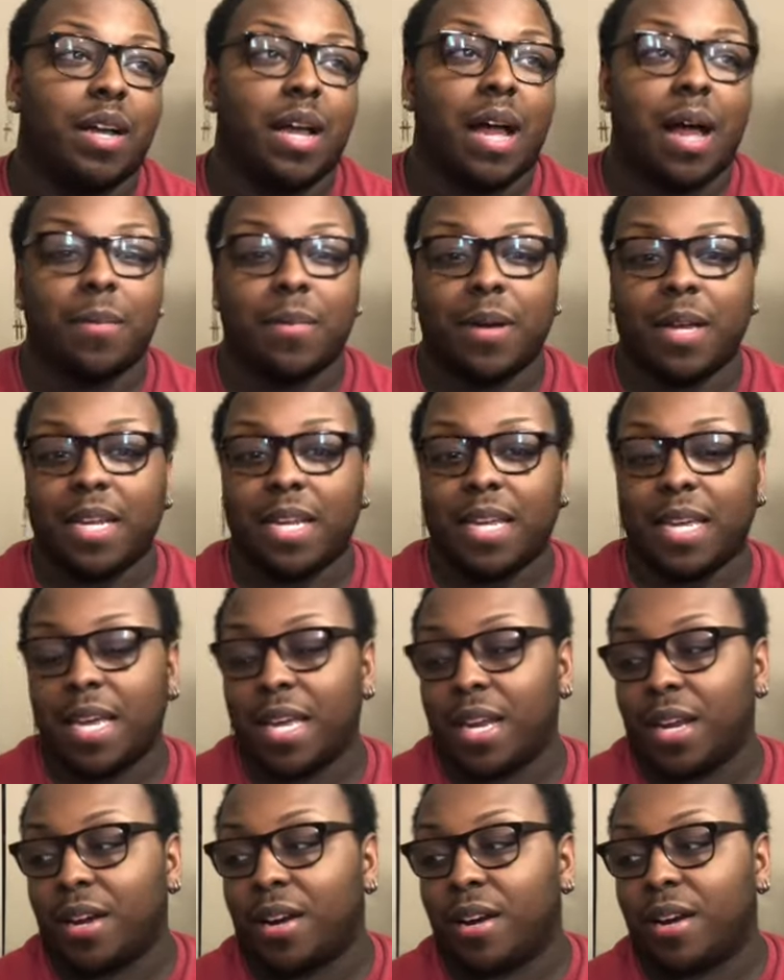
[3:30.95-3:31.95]
I'm going to
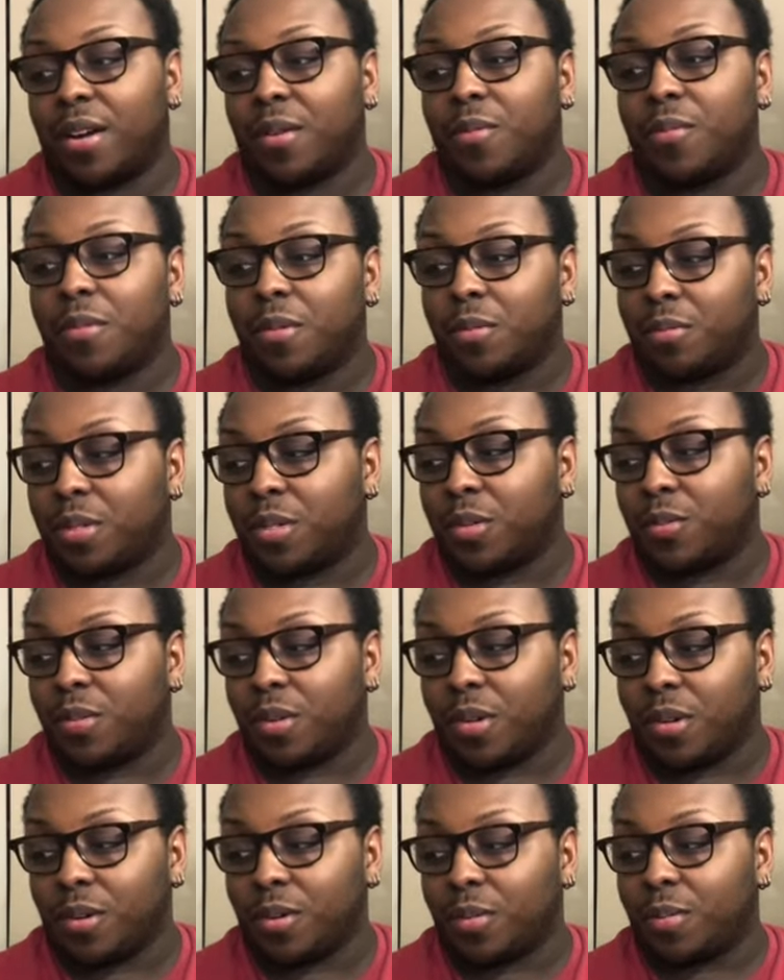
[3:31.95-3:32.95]
get her and whoop to
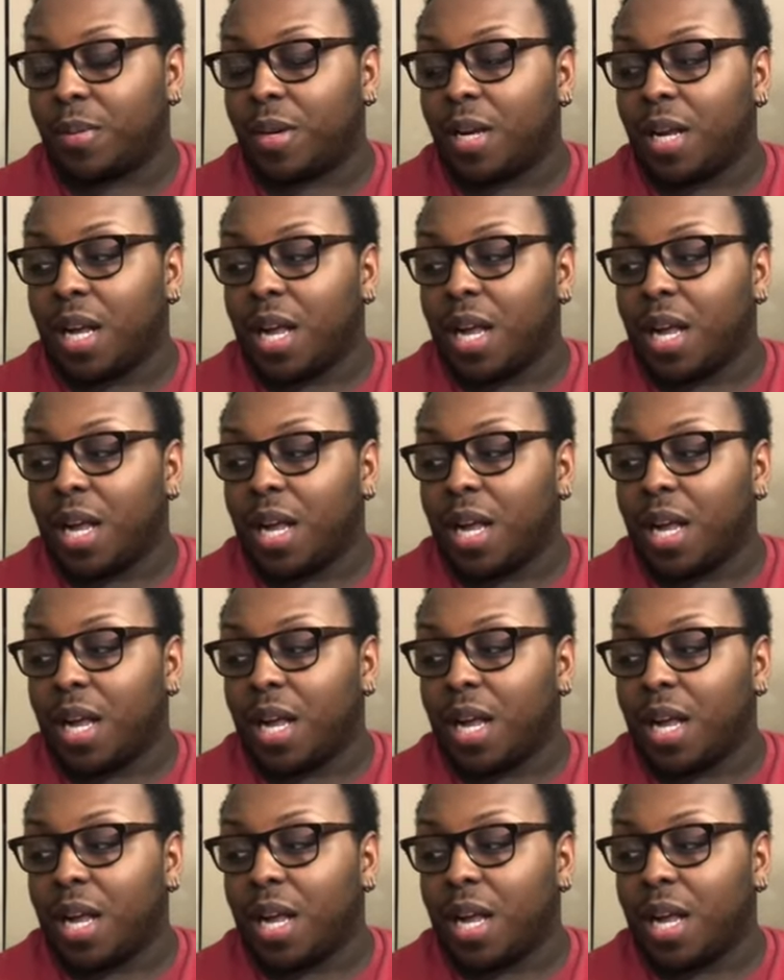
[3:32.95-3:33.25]
whoop.